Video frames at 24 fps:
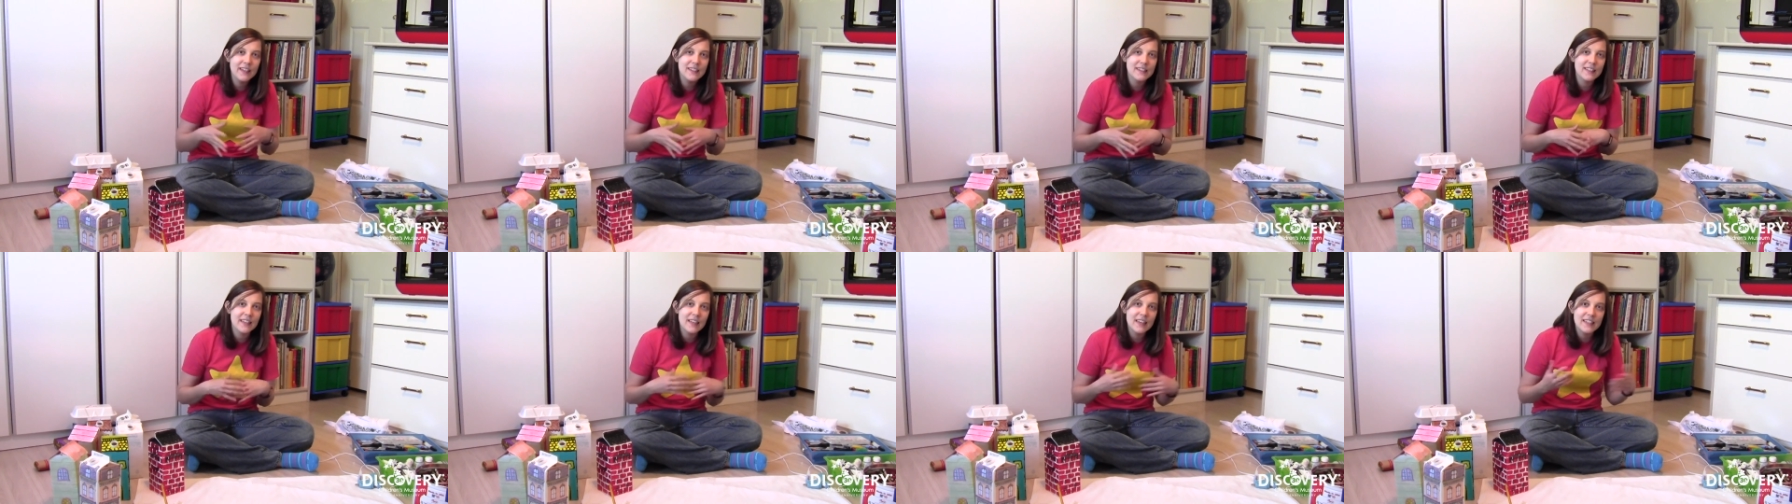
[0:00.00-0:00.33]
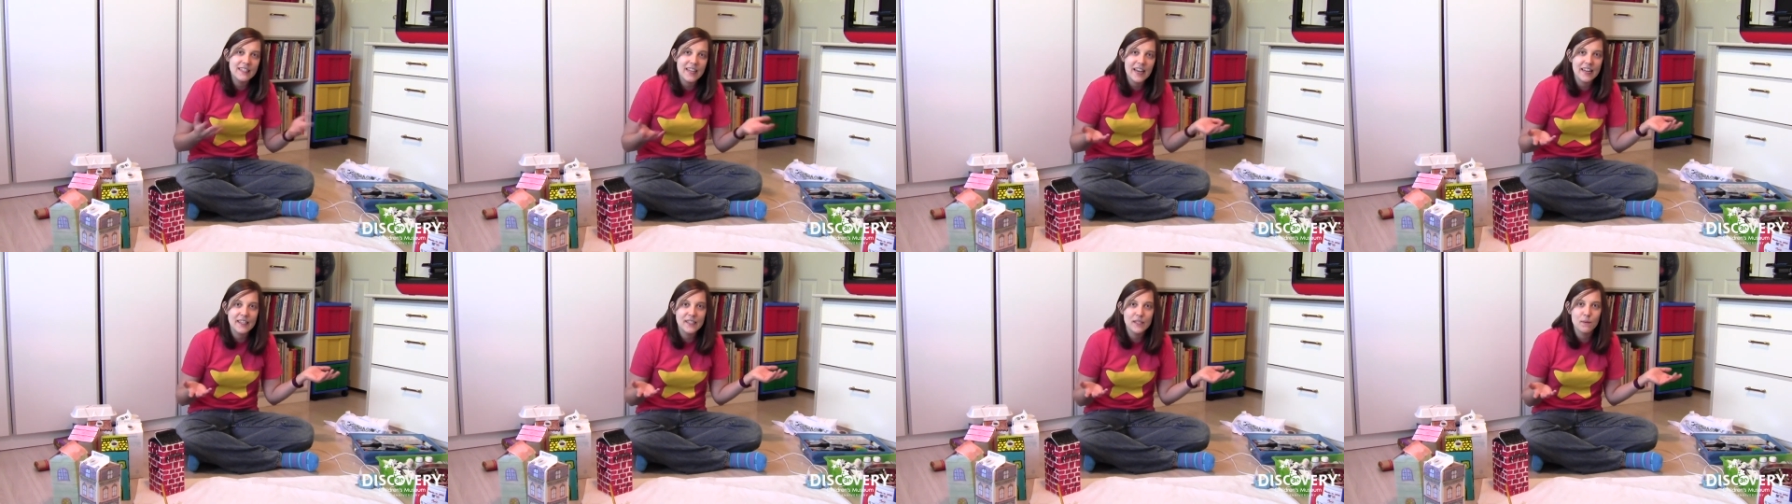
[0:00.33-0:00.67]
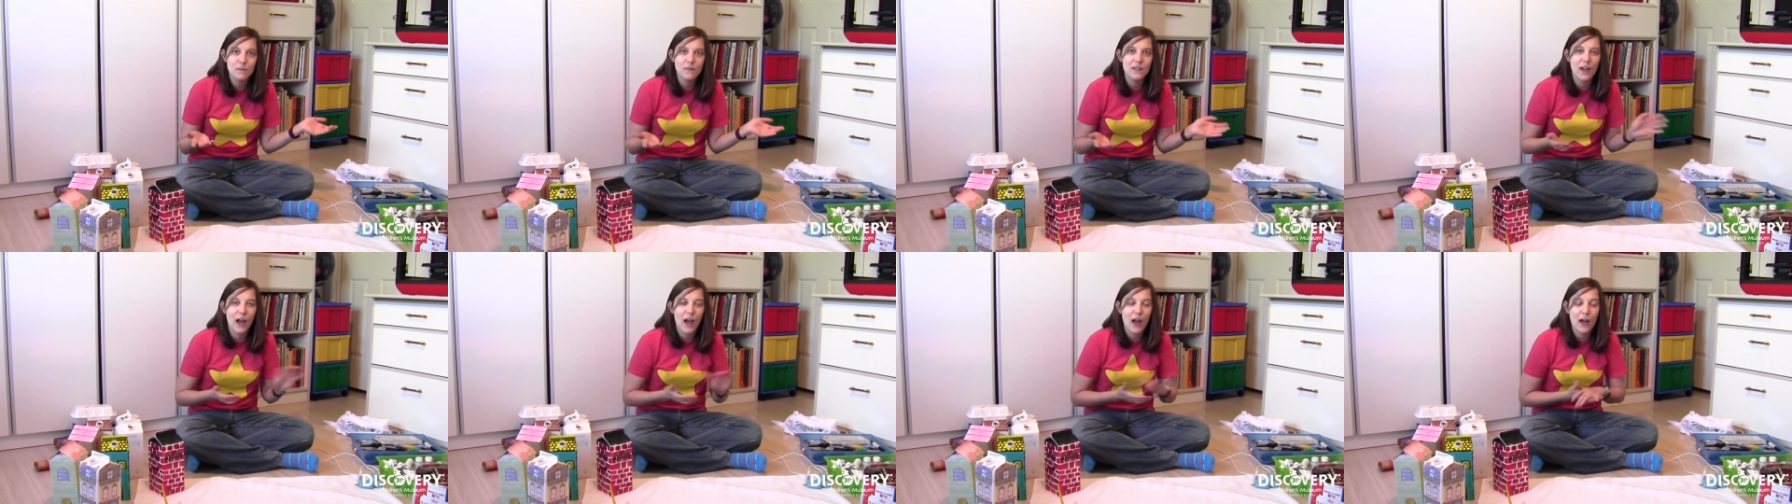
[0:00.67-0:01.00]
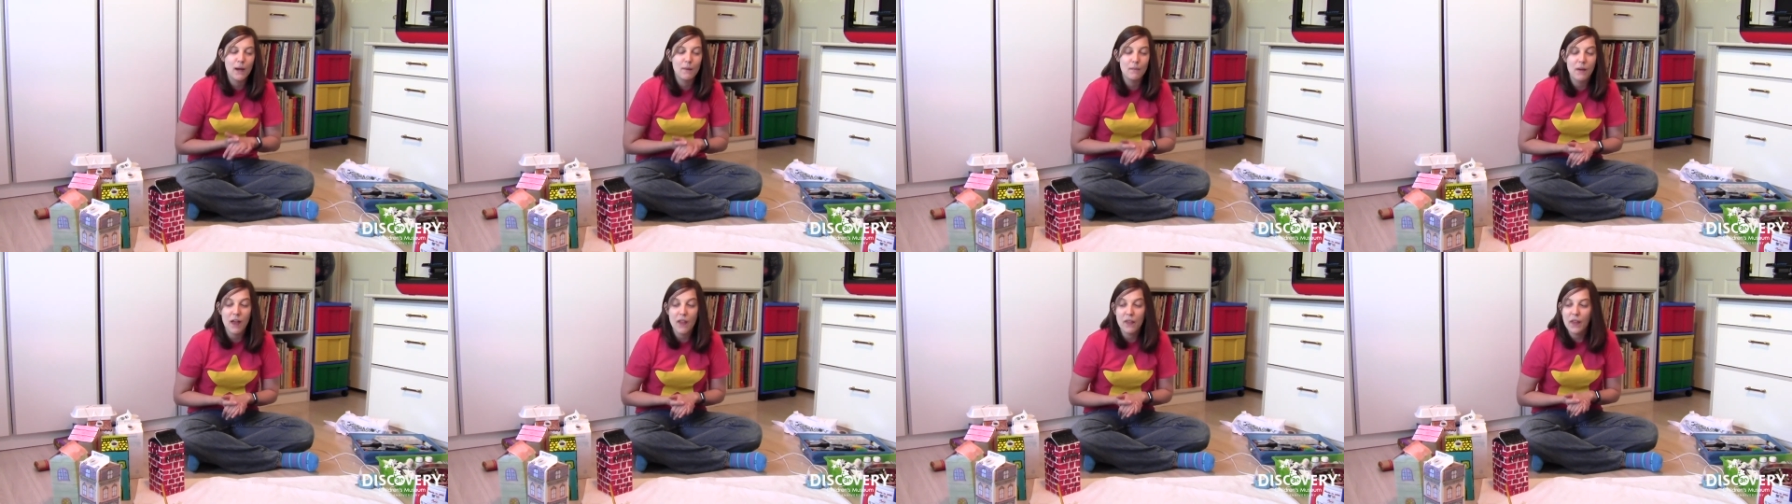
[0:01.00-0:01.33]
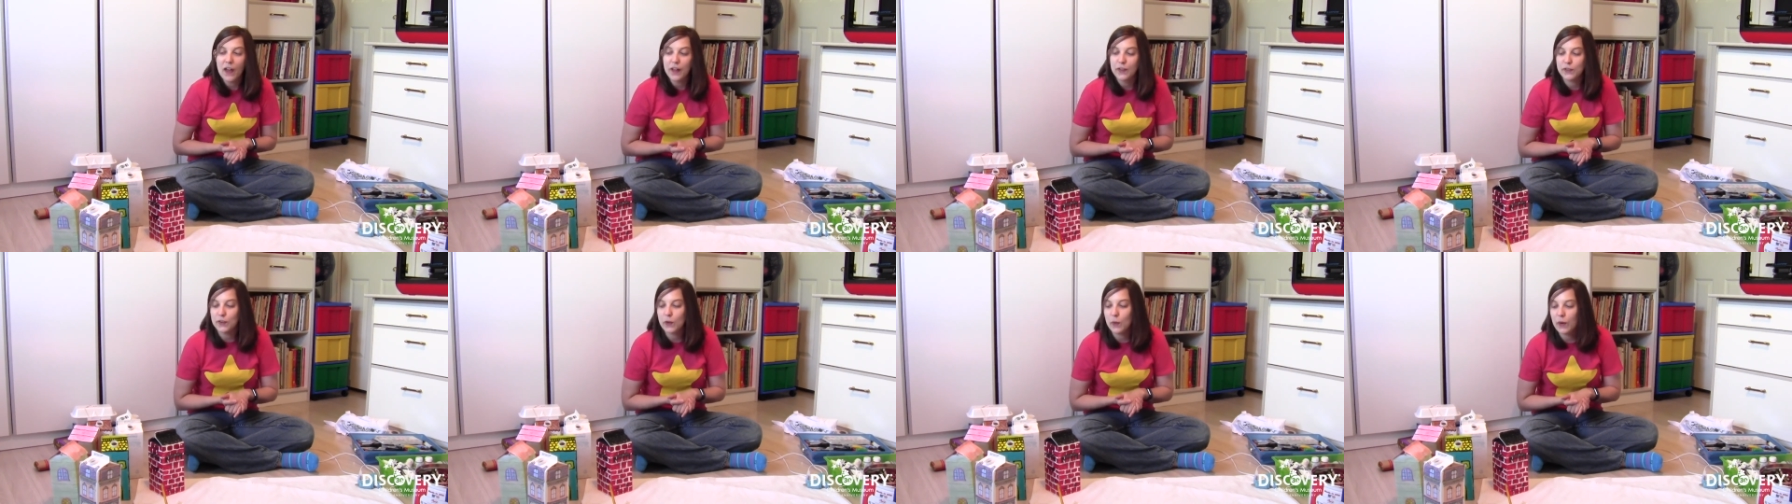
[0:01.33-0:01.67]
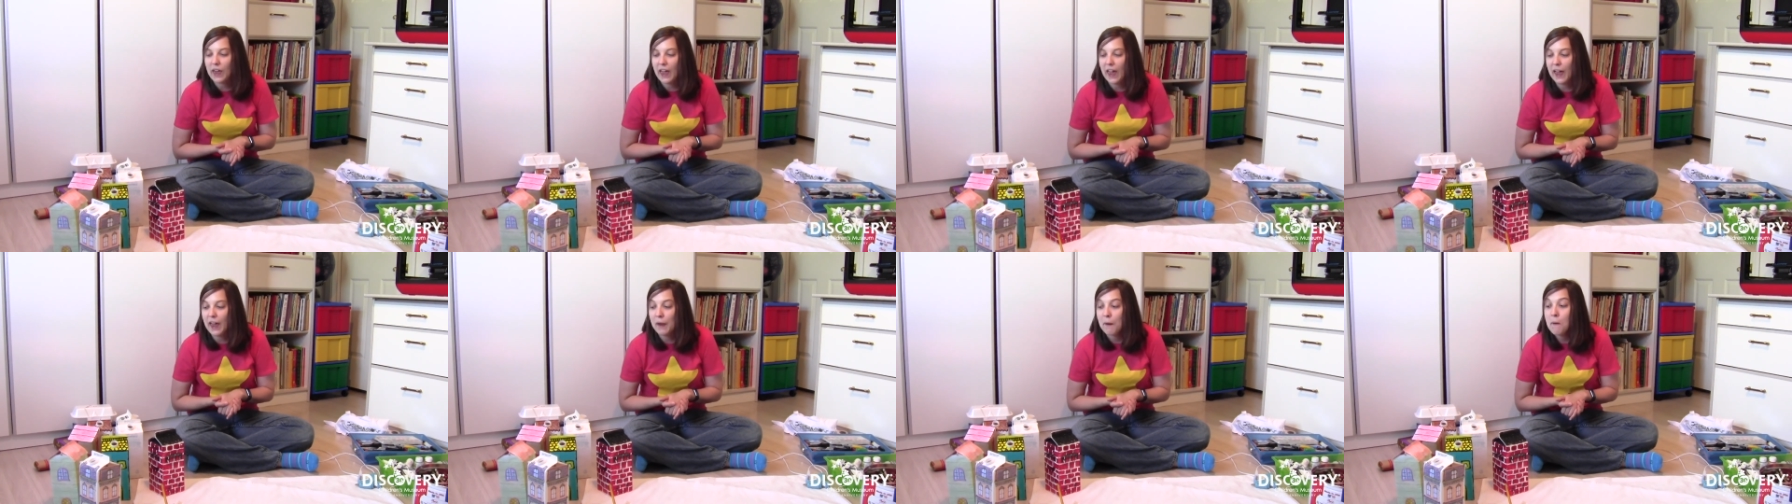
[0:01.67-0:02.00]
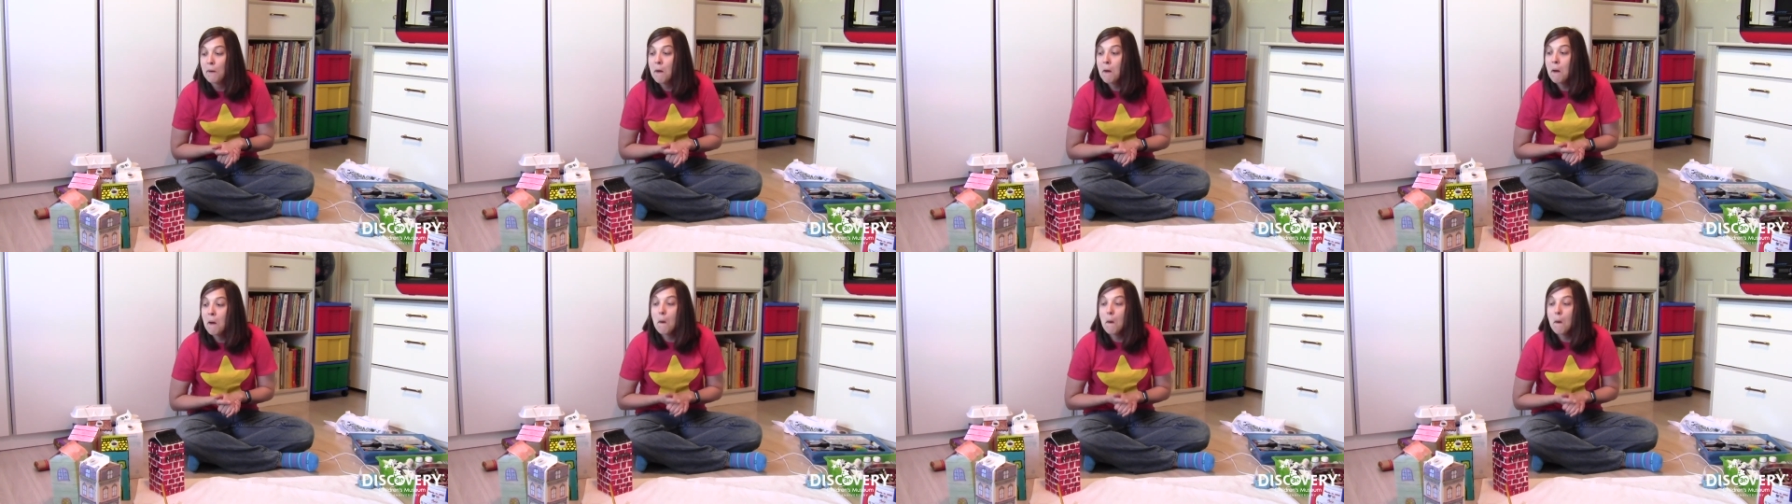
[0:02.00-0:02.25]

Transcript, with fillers: it's going to take some time and that's okay.